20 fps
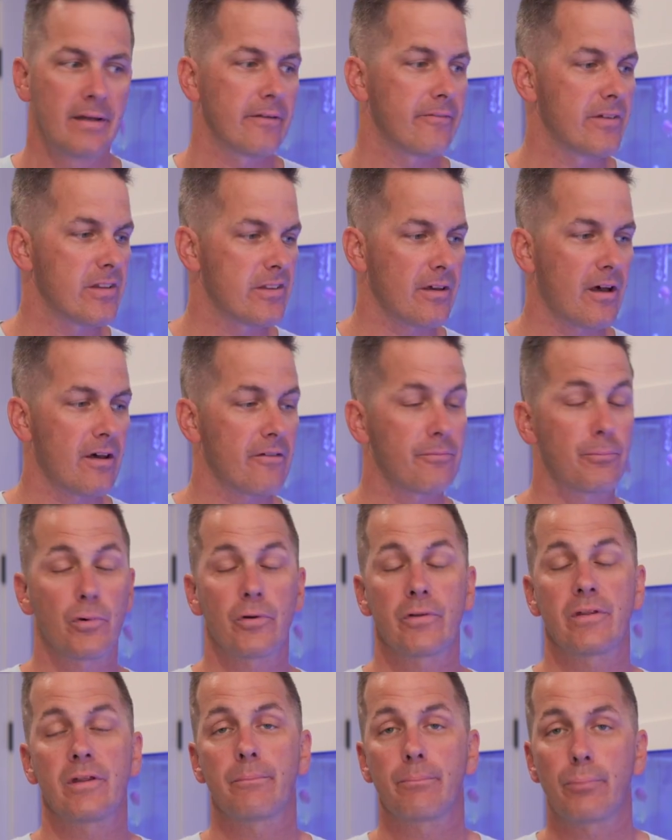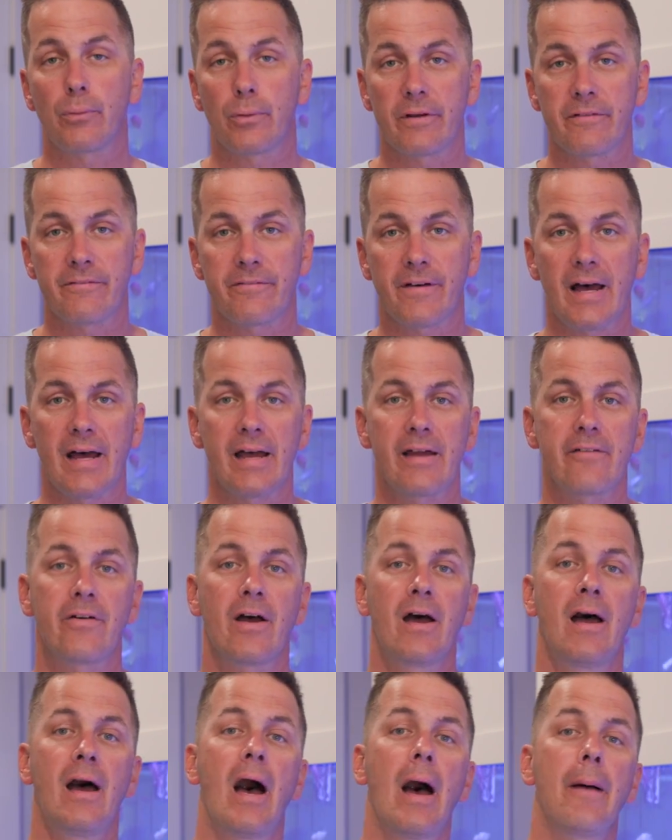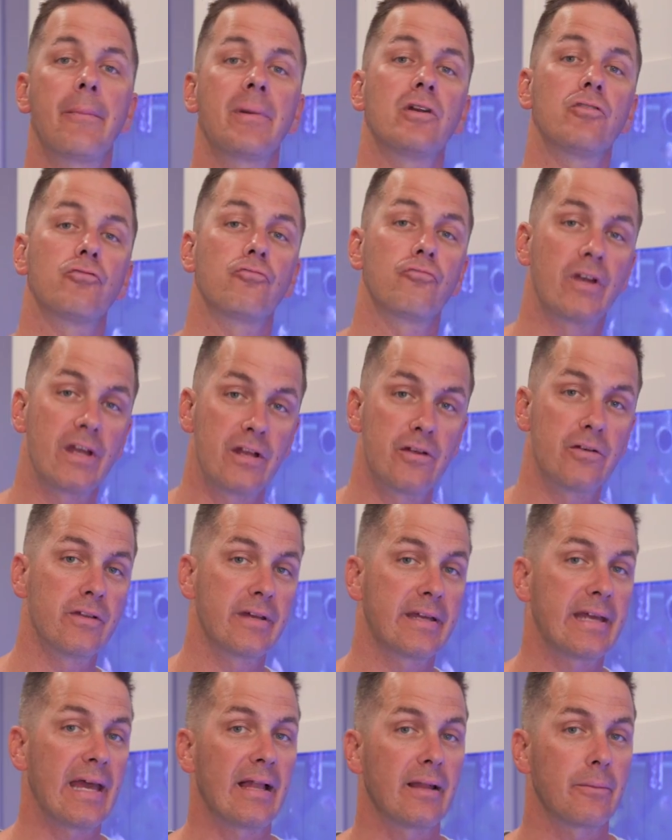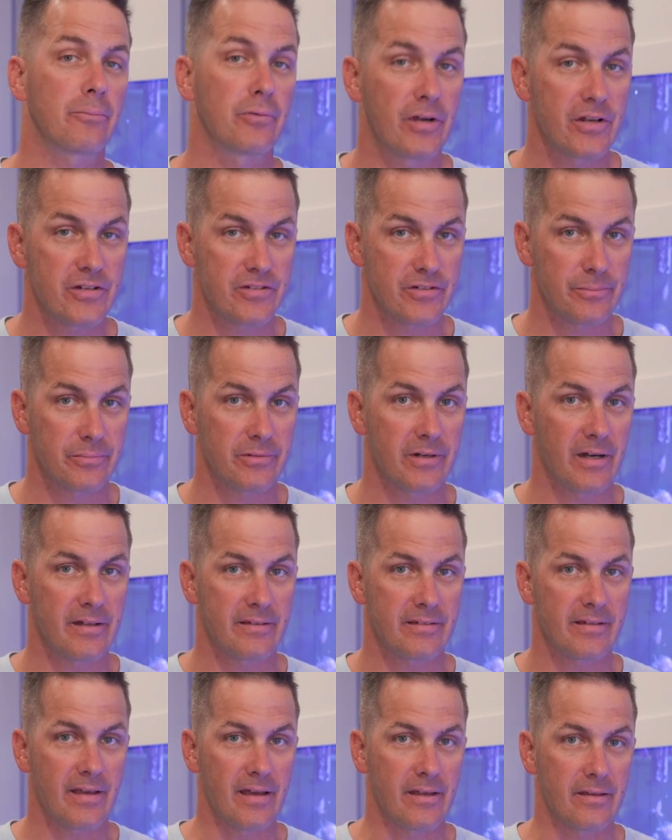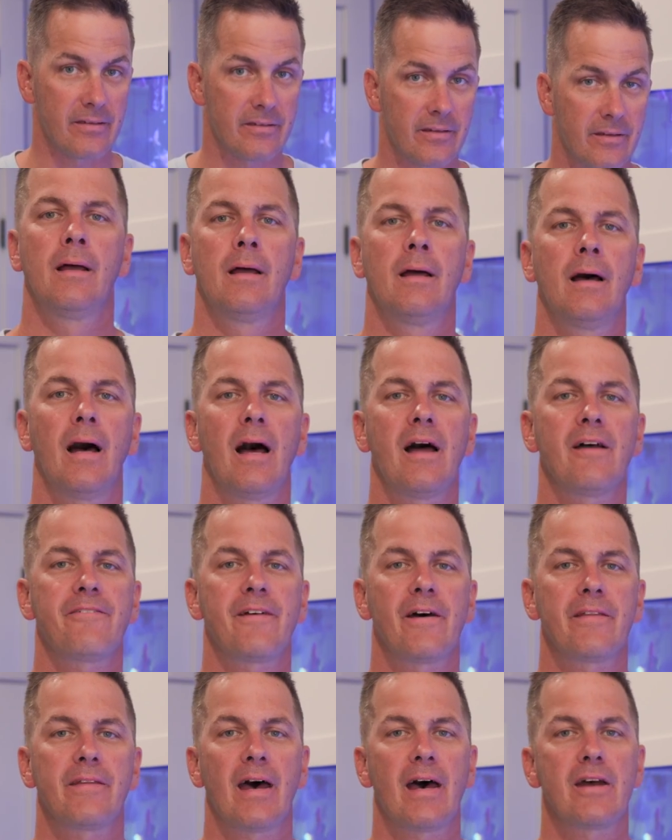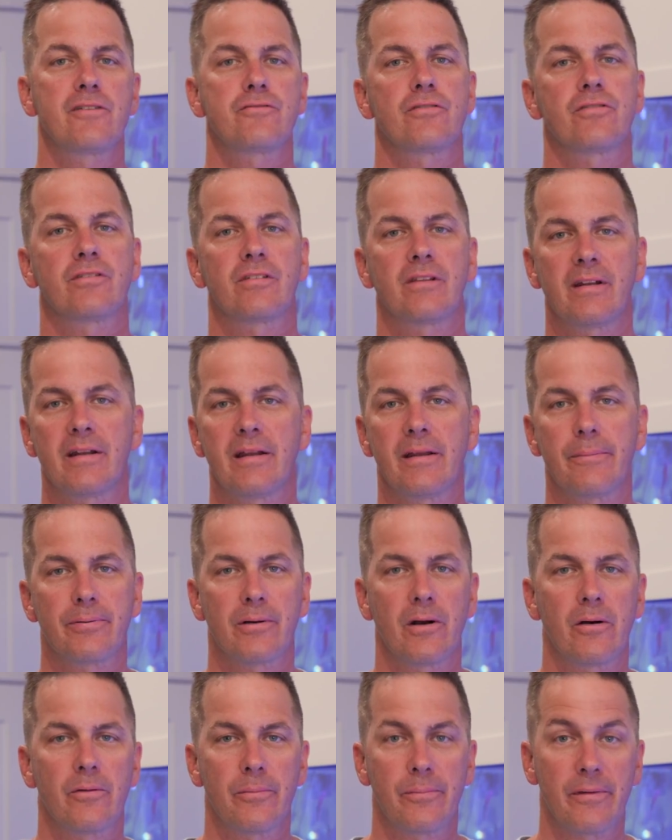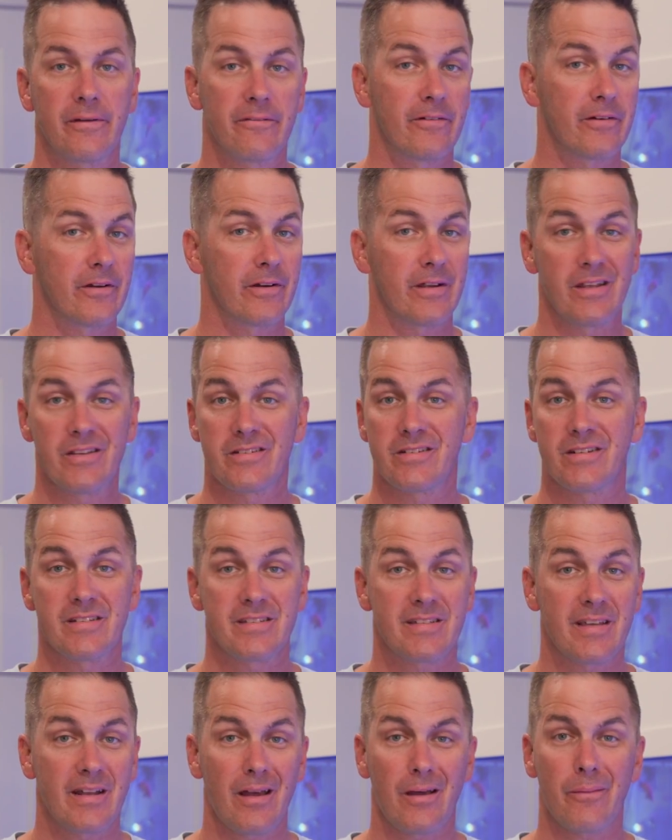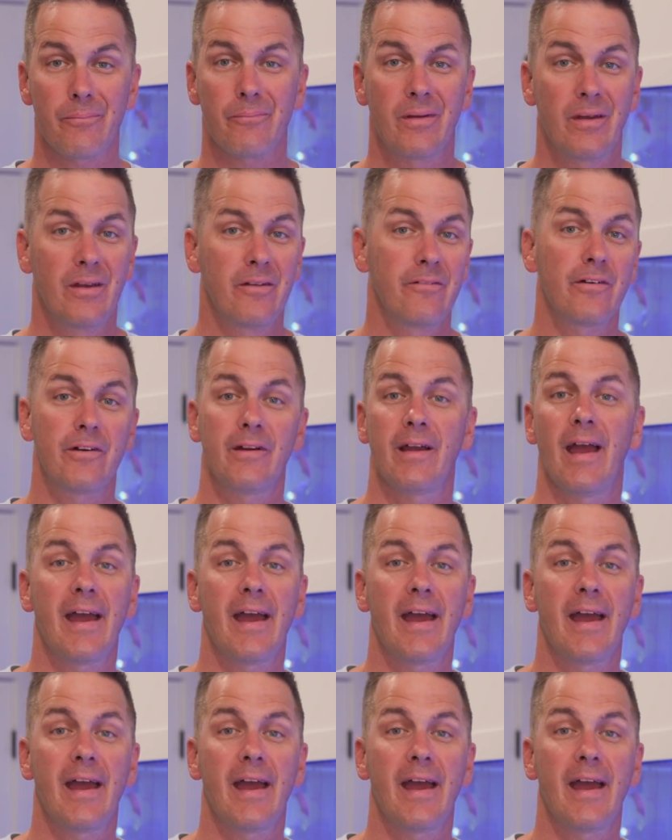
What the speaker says: If it's off more than 0.5, I'm gonna redo the calibration process. I found the Hydros Salinity probe to be very easy to set up, very